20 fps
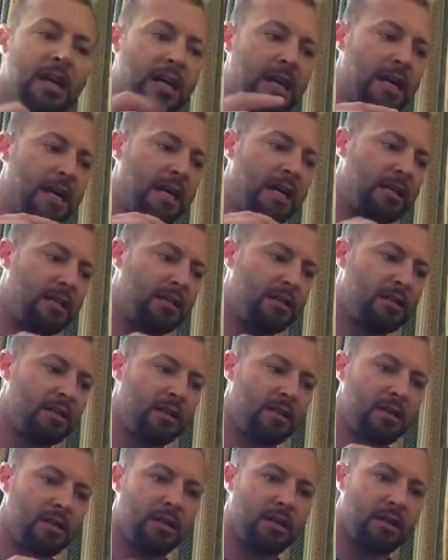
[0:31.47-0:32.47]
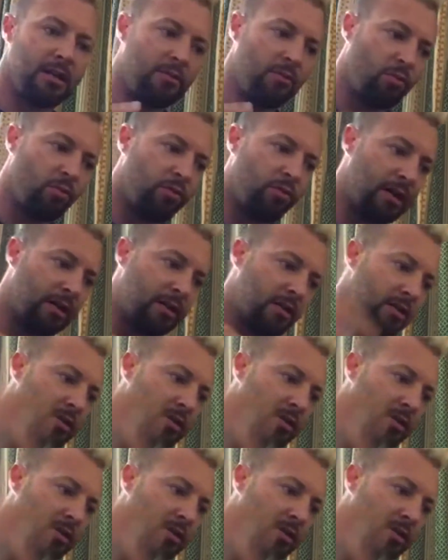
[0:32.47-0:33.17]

and one